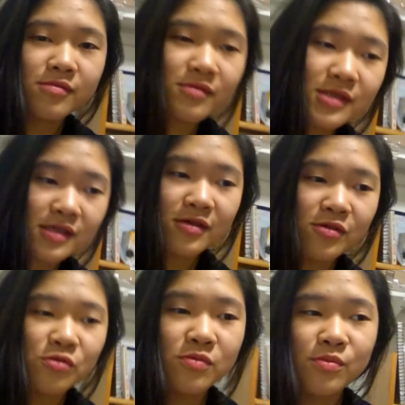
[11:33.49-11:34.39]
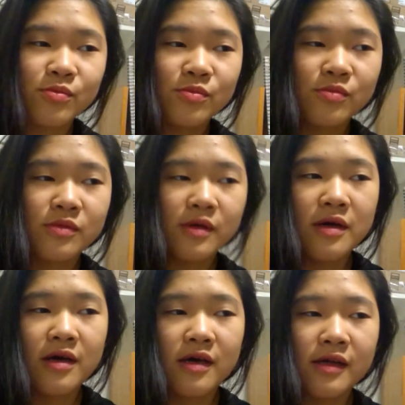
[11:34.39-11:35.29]
still
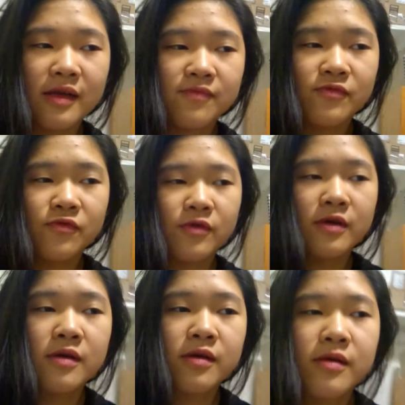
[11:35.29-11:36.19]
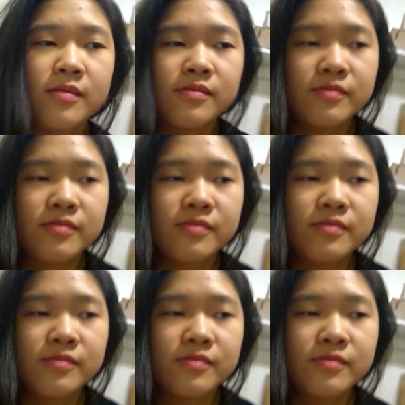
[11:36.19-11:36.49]
I napped from